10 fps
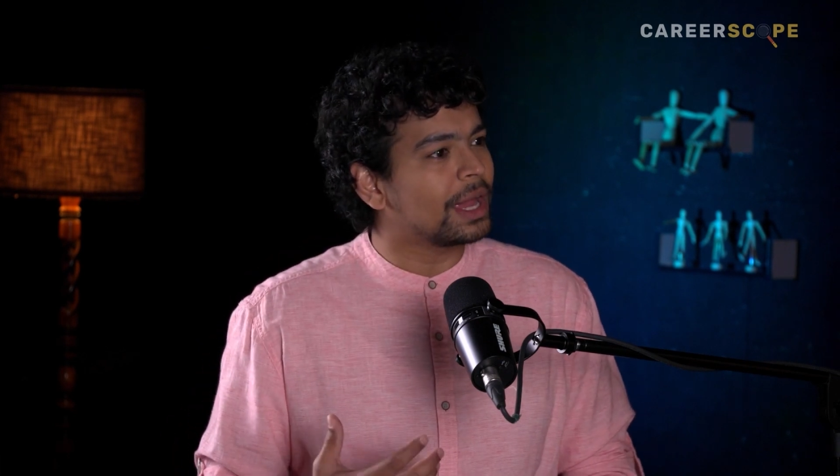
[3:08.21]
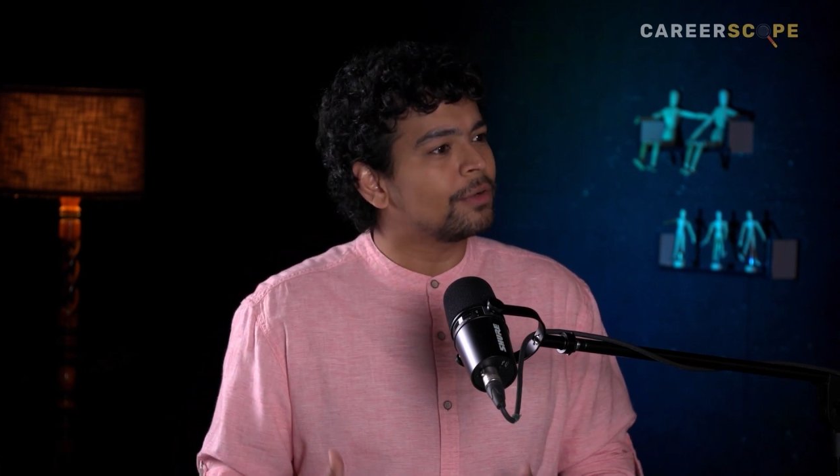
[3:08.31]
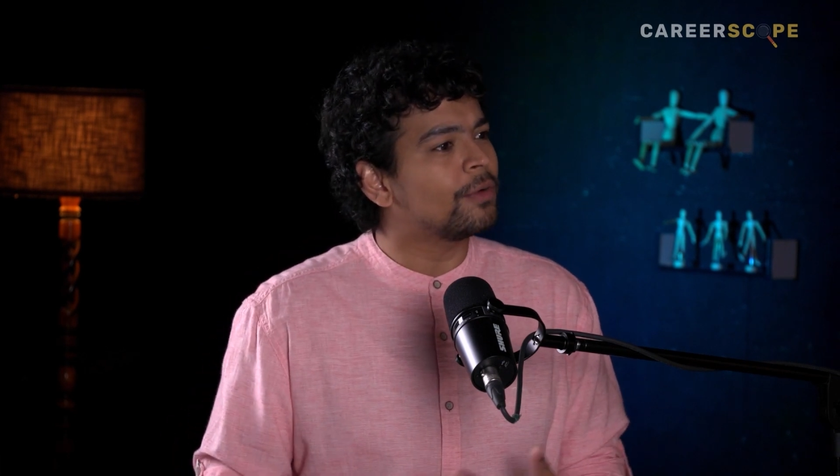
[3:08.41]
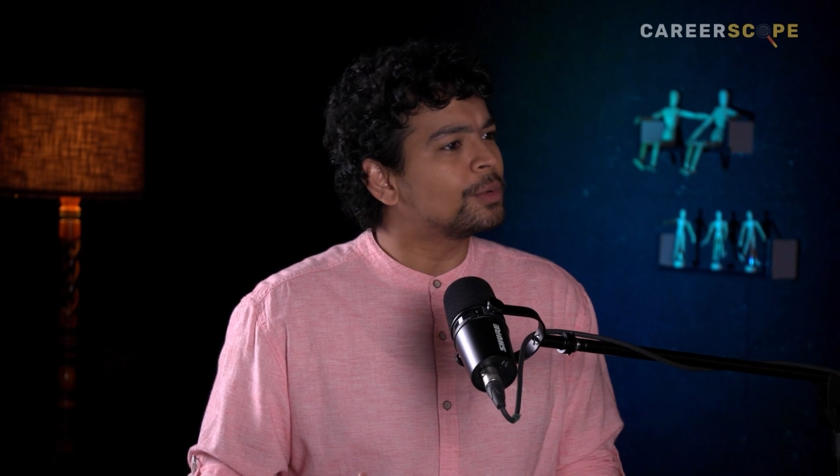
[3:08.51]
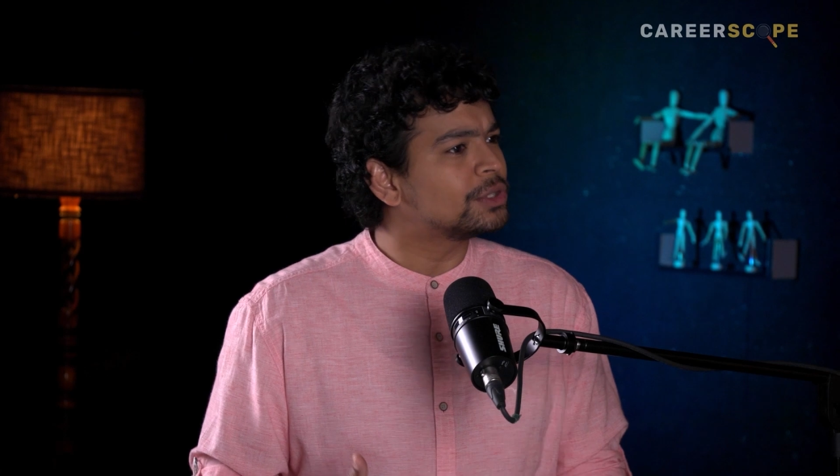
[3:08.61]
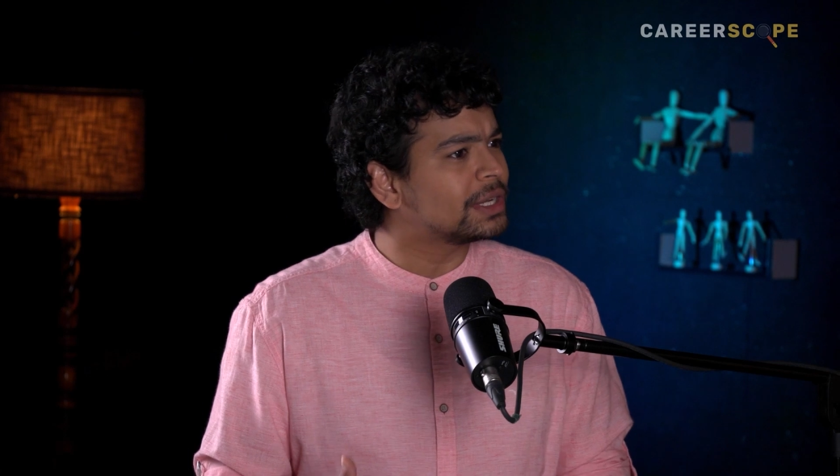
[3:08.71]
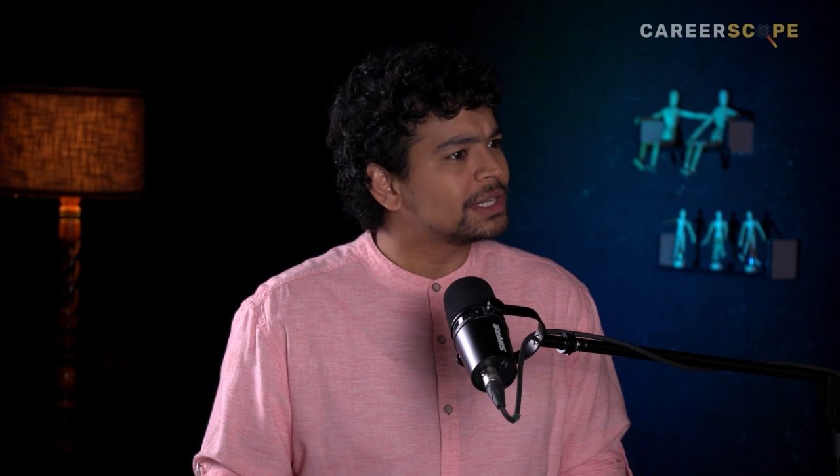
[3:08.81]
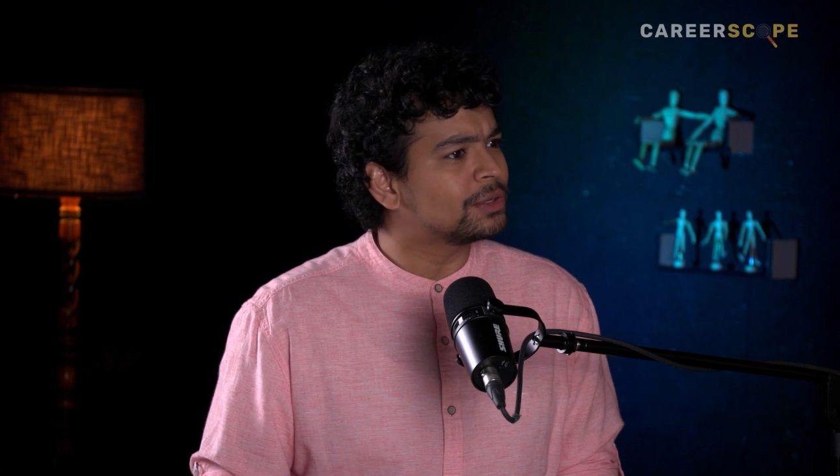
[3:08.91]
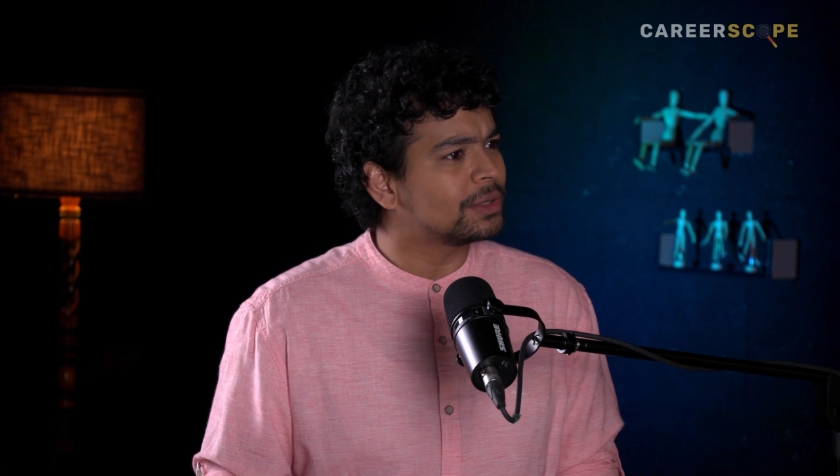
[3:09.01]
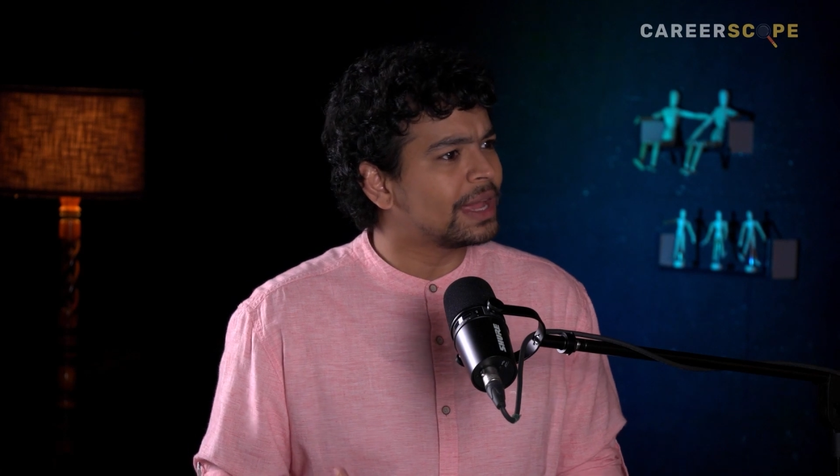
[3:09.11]
What kind of
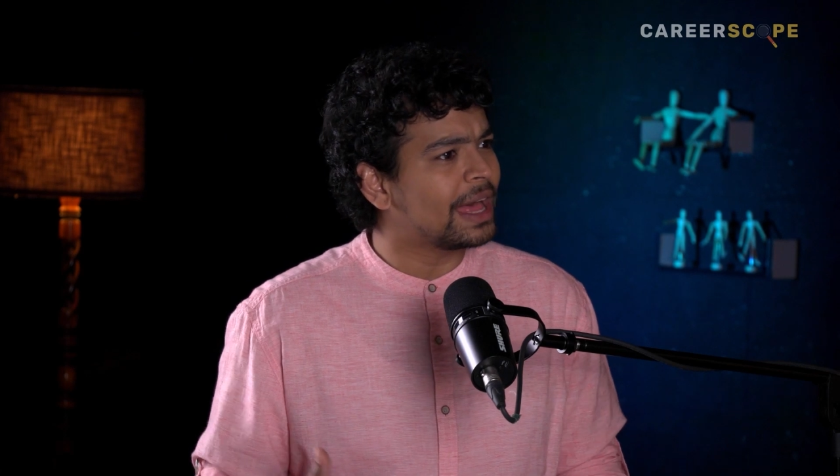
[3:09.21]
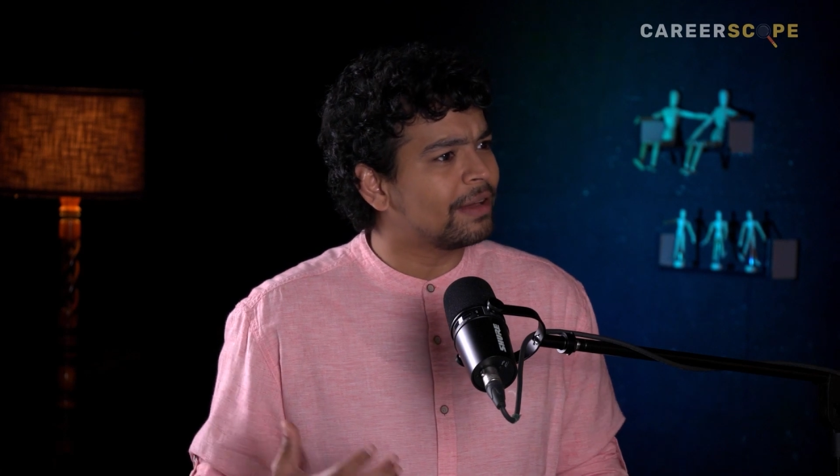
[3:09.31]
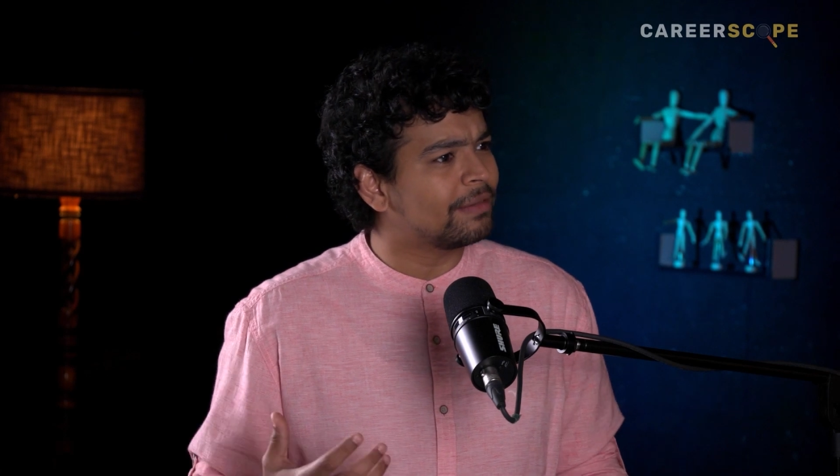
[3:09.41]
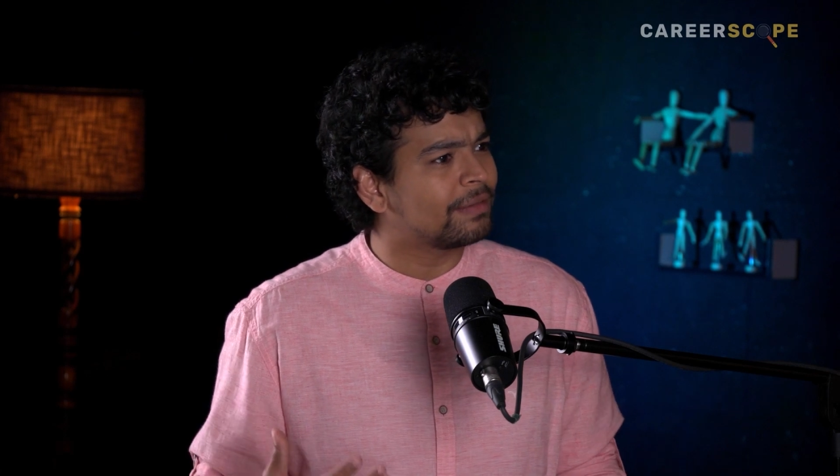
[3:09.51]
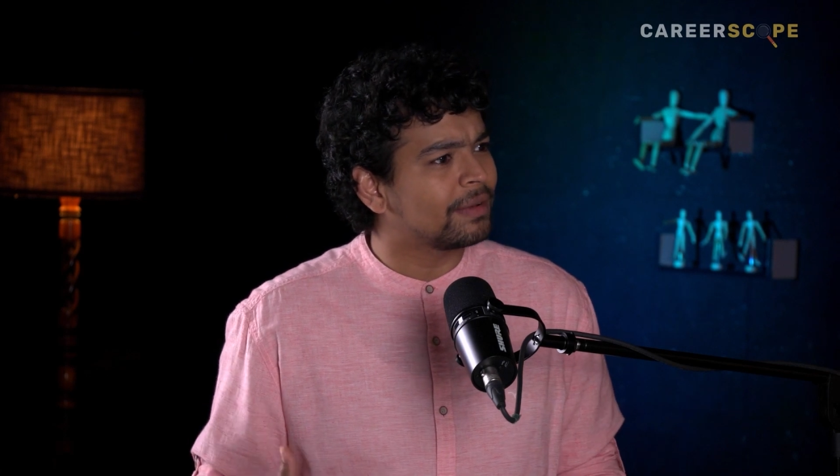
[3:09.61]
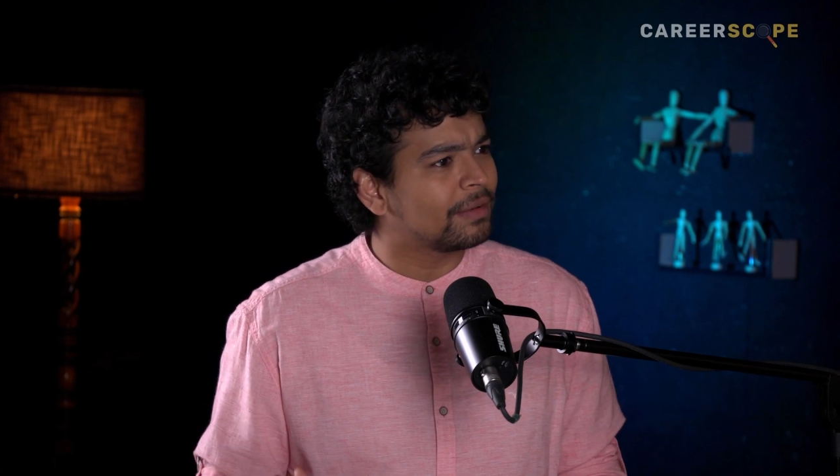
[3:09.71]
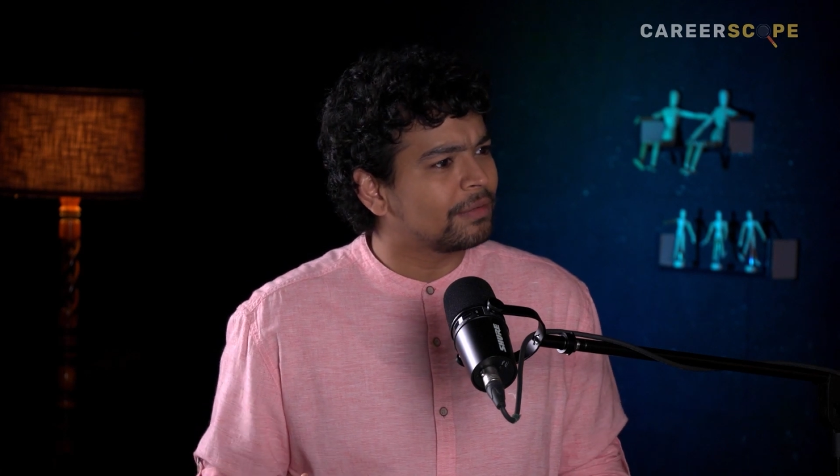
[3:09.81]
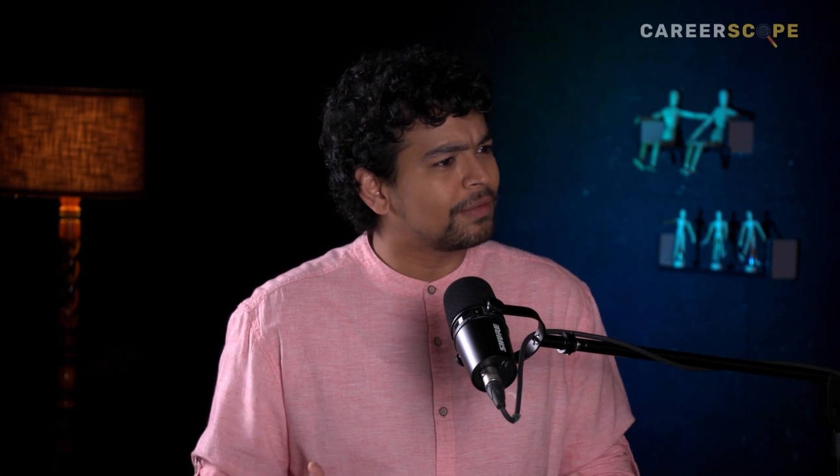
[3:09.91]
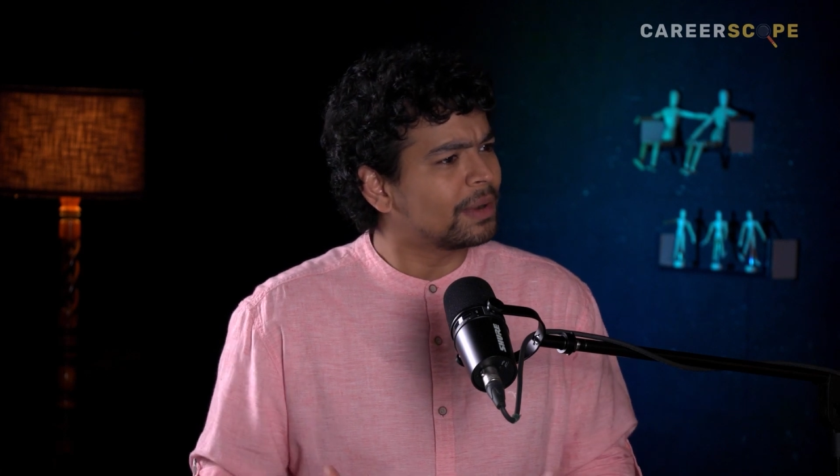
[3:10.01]
opportunities do they have